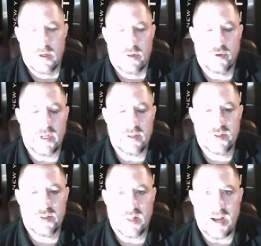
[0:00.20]

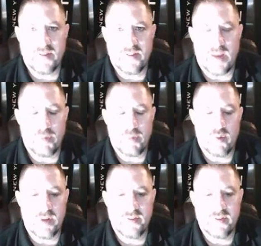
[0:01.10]
Greetings, class. Happy
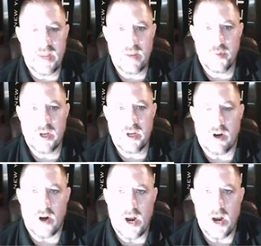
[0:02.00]
Wednesday. We
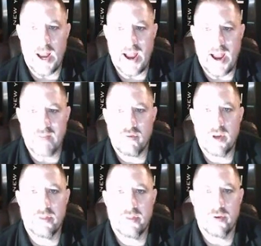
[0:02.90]
are
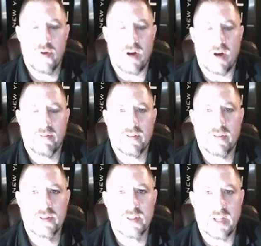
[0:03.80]
halfway through our
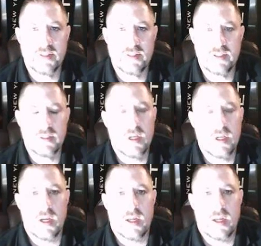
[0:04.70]
first lesson.
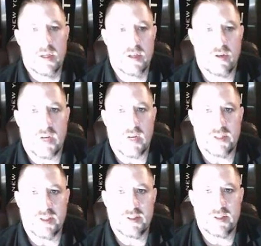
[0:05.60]

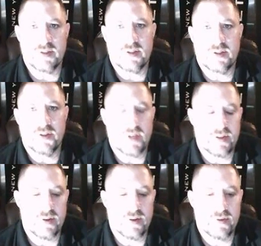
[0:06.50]
Congratulations to you
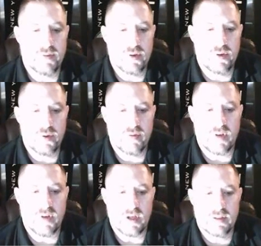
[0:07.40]
that those of you who
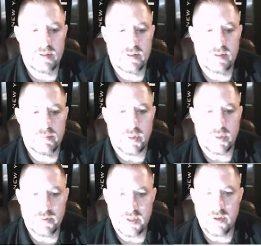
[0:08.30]
have
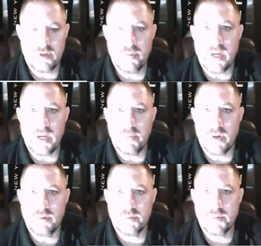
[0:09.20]
posted your main
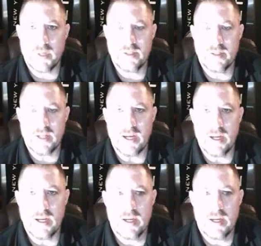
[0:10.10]
post by today.